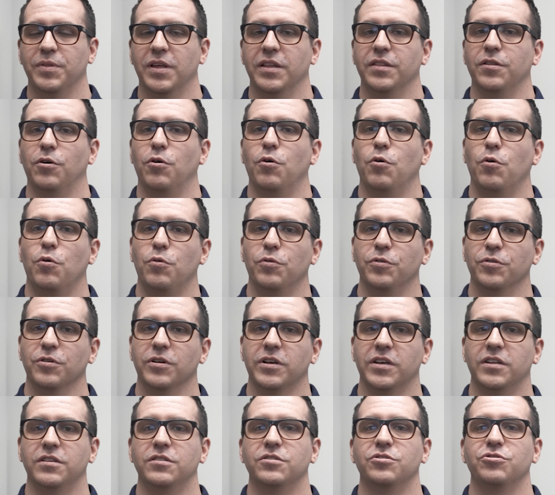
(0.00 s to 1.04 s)
that the holder
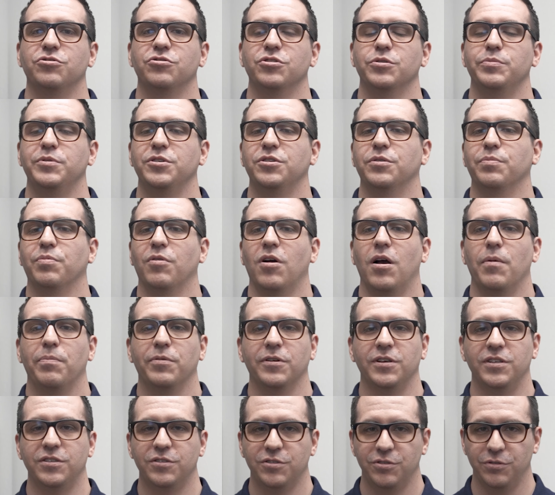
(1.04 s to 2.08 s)
can distribute the
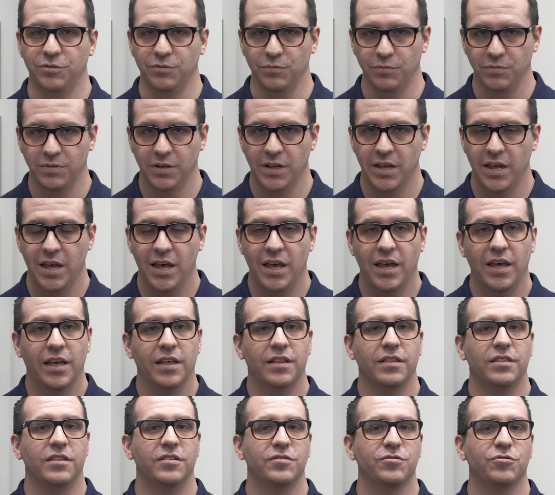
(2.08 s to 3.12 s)
property to.
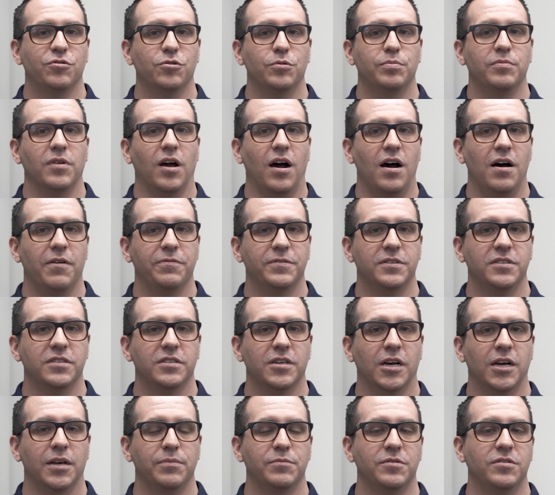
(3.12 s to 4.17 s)
This group
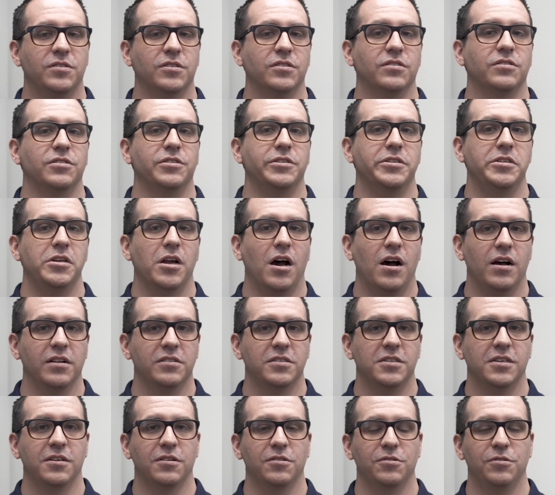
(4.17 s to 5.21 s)
oftentimes does
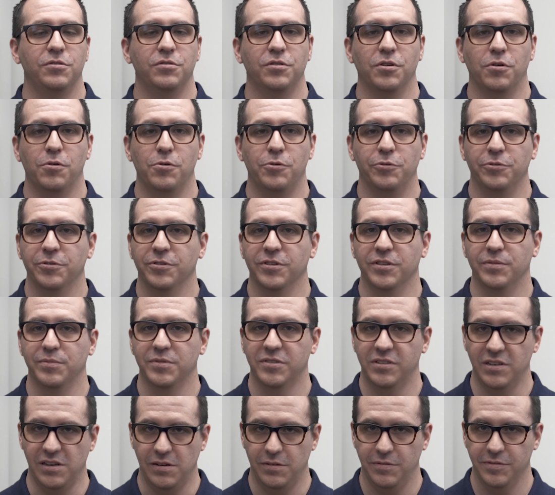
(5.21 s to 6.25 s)
not include the holder
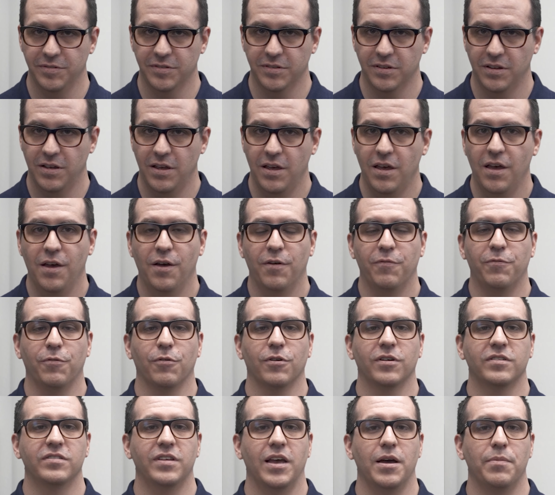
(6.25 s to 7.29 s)
themselves.
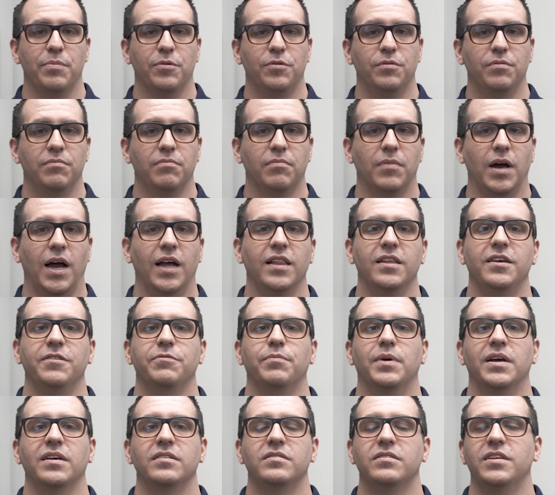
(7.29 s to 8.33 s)
For example, I leave
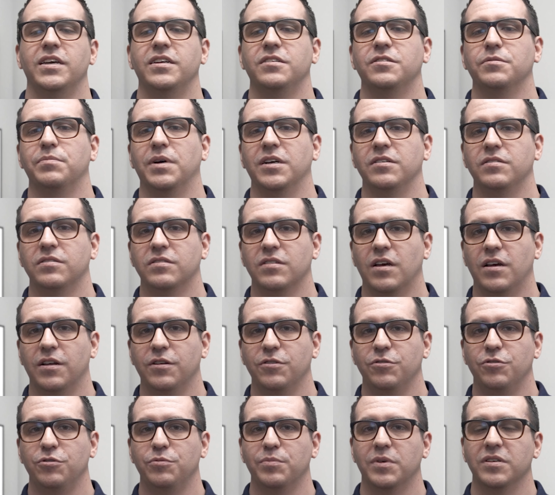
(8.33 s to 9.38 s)
my estate to my
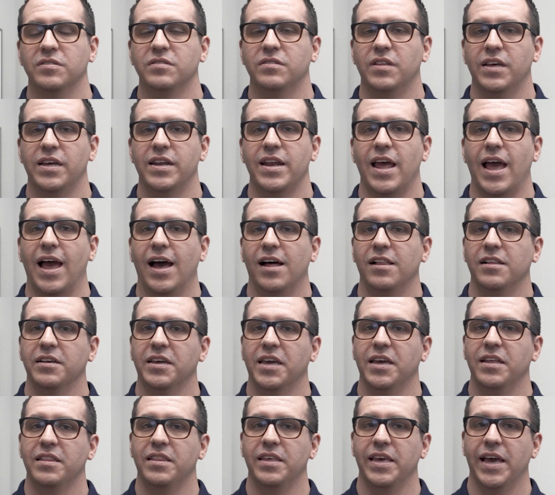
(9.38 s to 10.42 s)
son, who must then
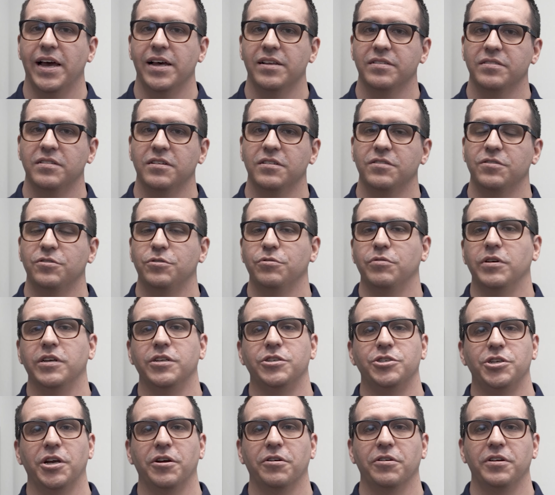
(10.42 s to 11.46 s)
allocate the assets to a
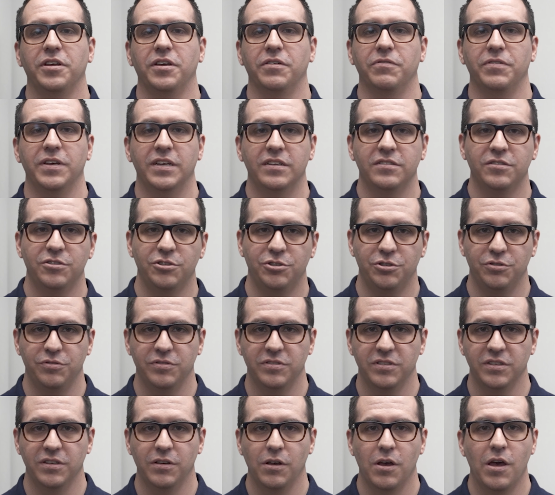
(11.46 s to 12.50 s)
charity of his
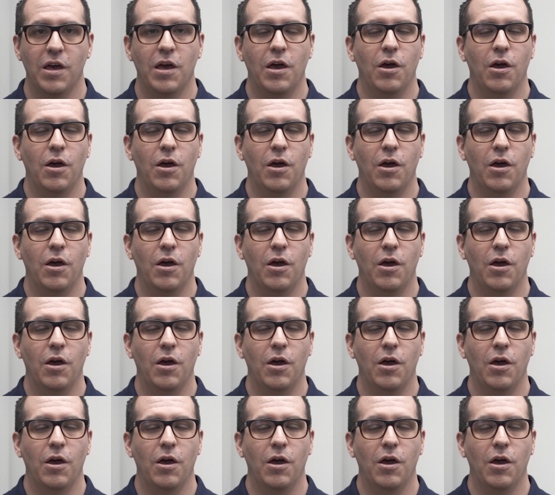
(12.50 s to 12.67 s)
choosing